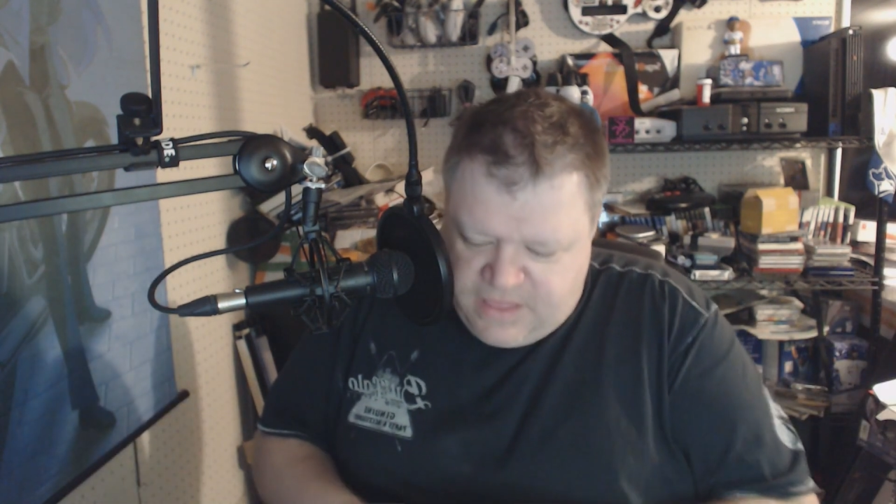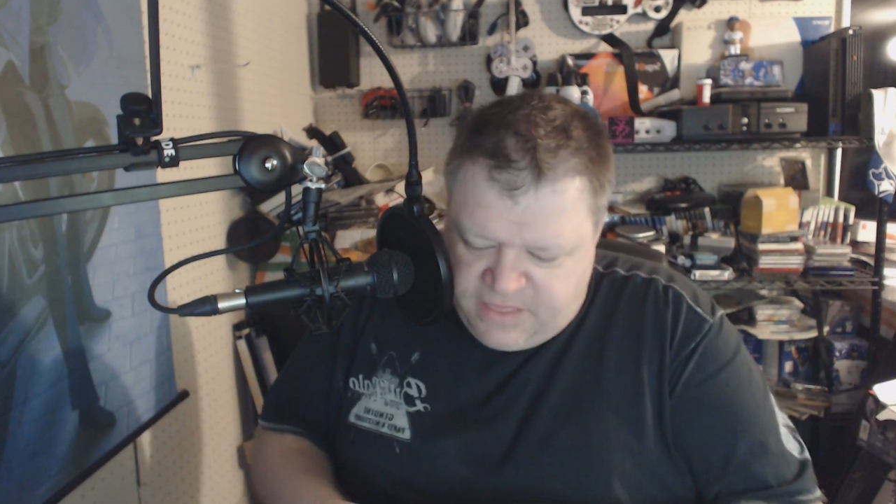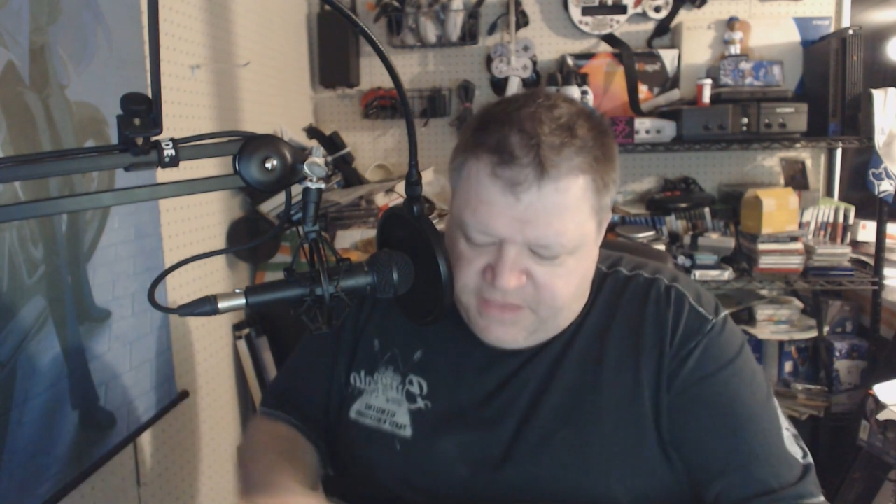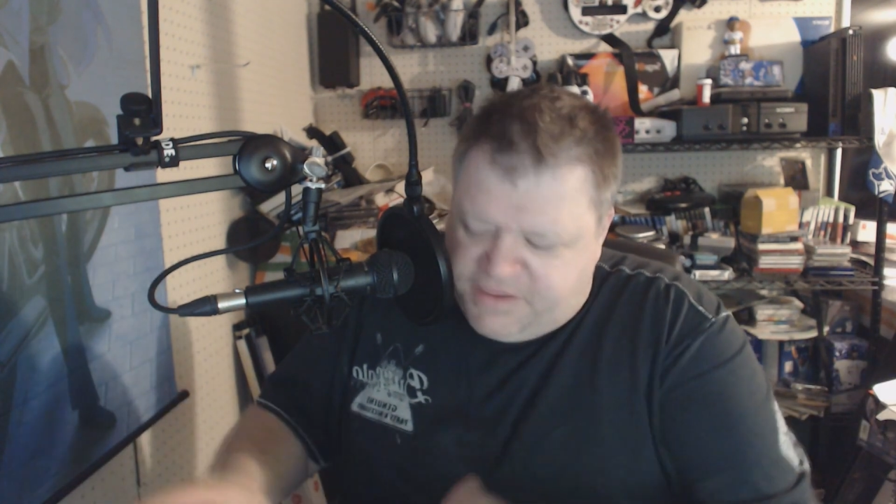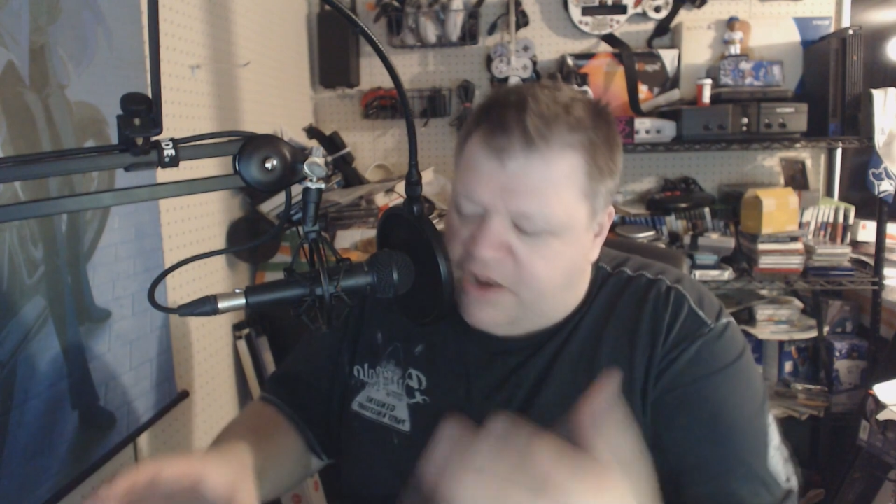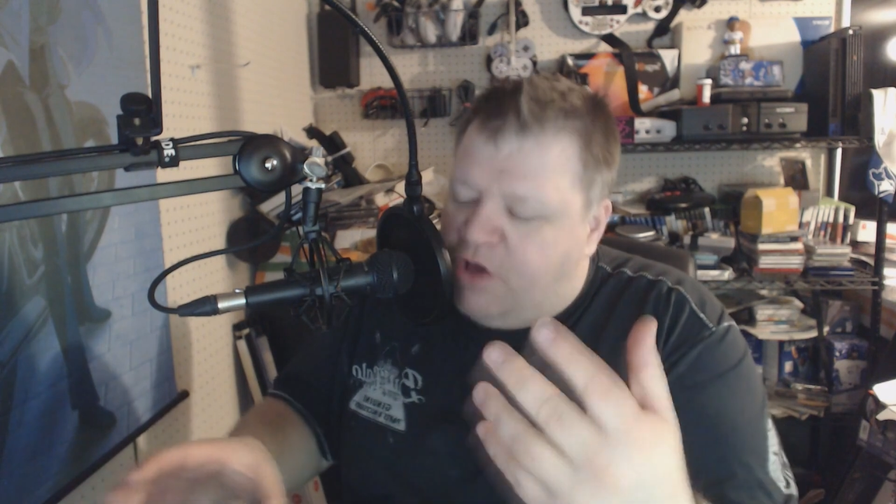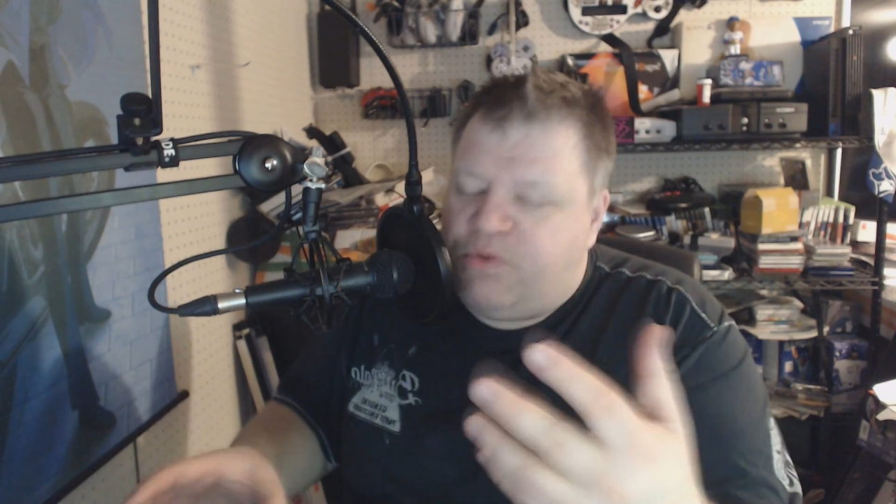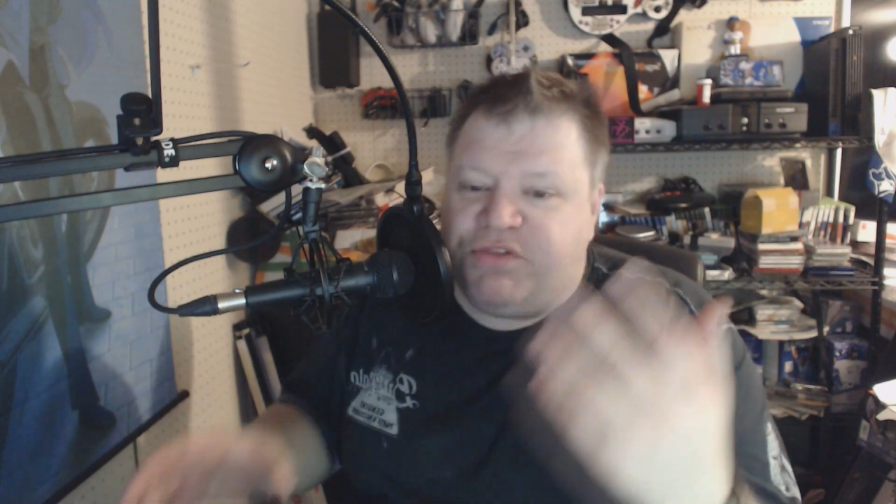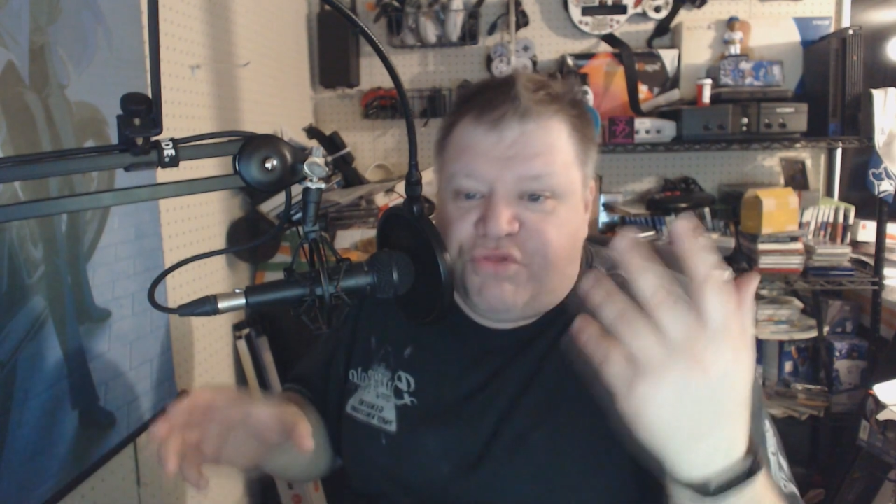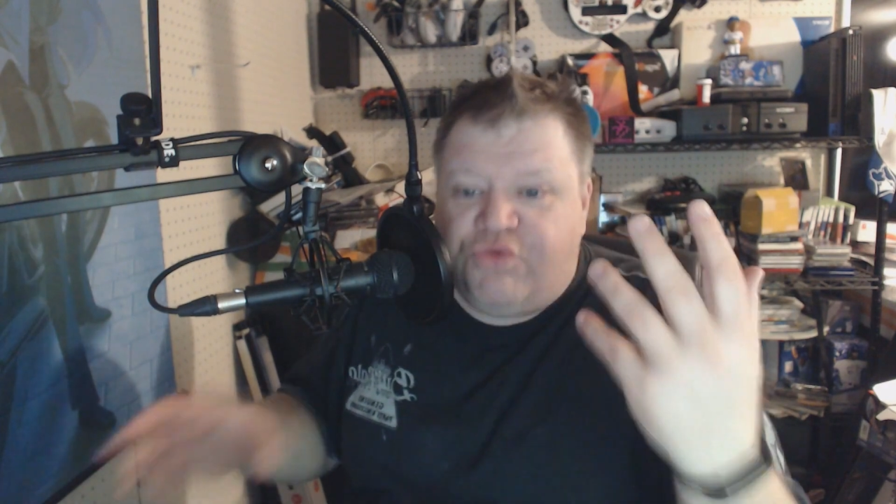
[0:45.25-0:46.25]
Let's get on
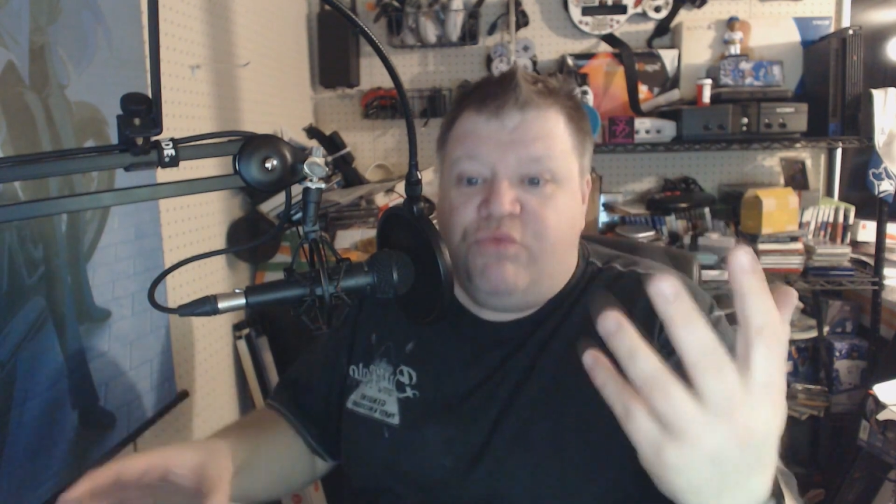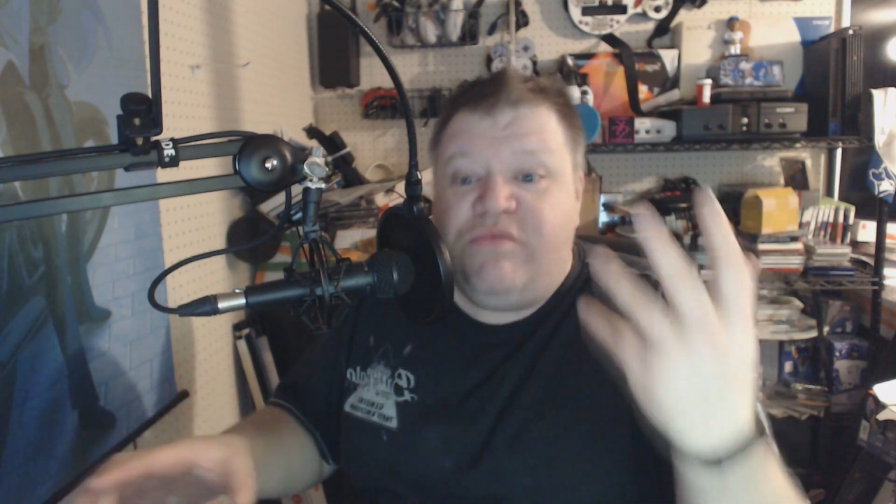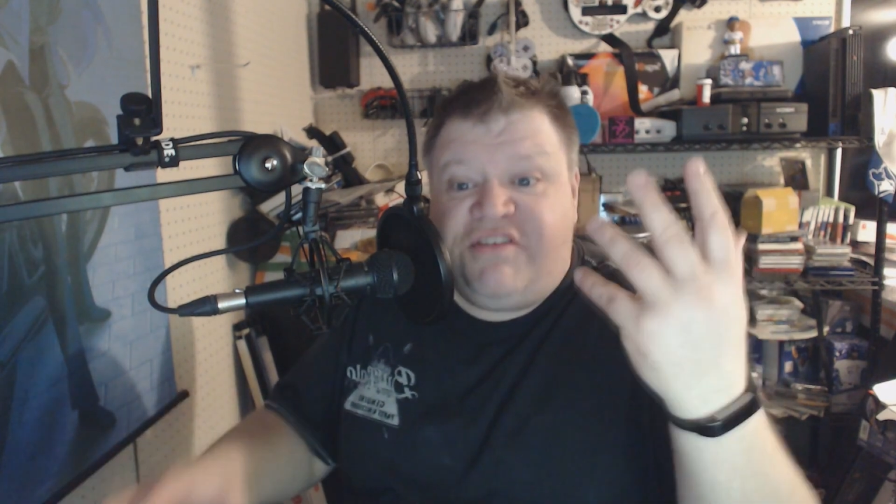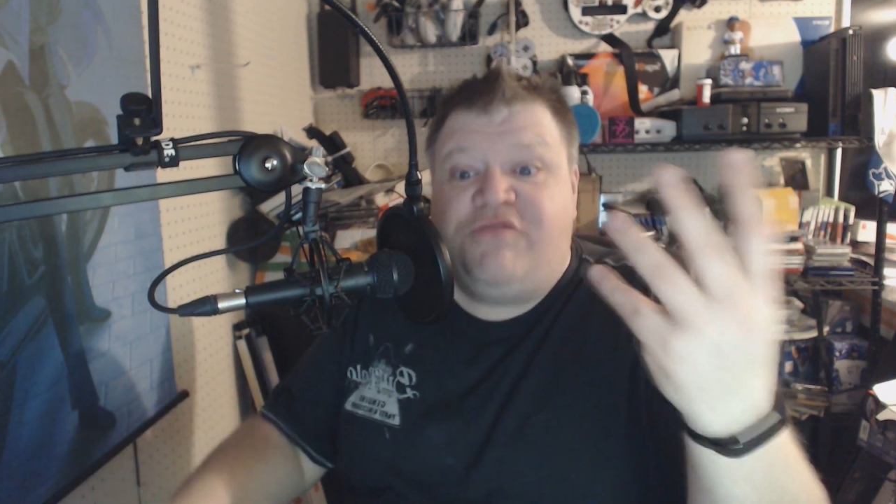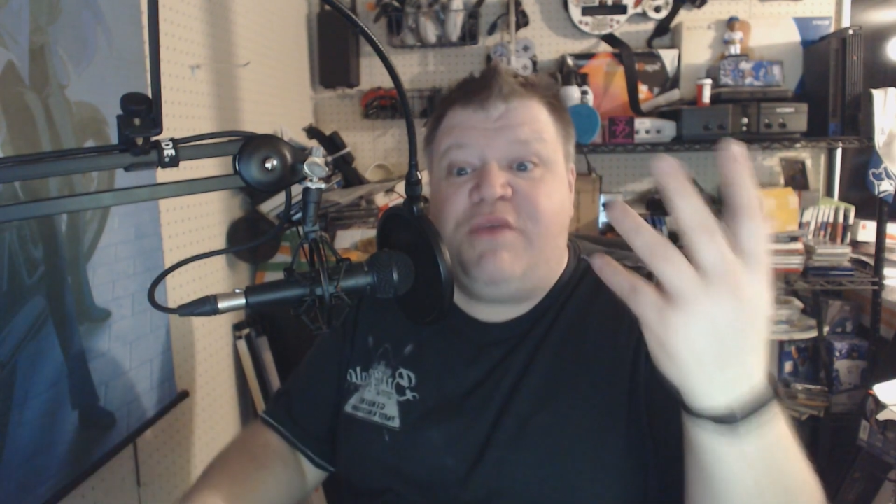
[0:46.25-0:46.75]
with, since